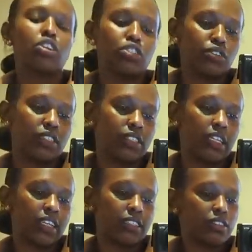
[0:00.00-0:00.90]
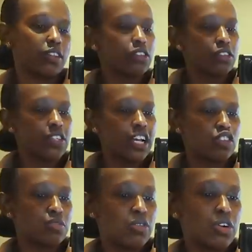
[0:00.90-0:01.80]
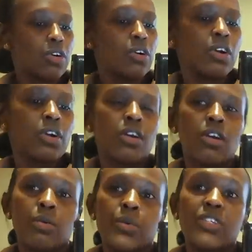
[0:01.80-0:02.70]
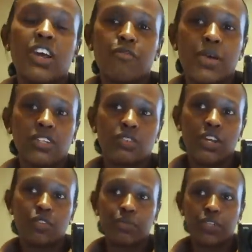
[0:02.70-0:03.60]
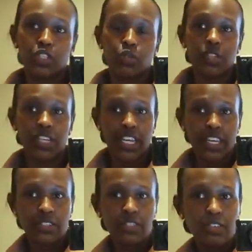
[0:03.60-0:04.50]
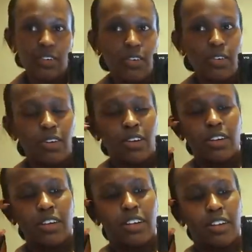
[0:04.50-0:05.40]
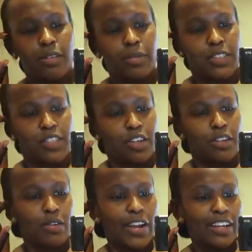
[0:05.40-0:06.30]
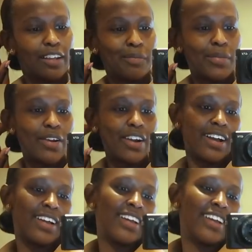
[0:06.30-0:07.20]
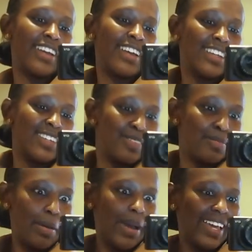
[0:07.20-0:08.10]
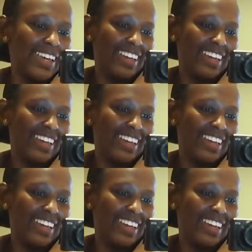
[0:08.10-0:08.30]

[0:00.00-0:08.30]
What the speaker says: Tuesday is the last day. So I'll talk to you guys tomorrow. We drive back to Nairobi today, so we'll see in the regular mirror. Bye-bye.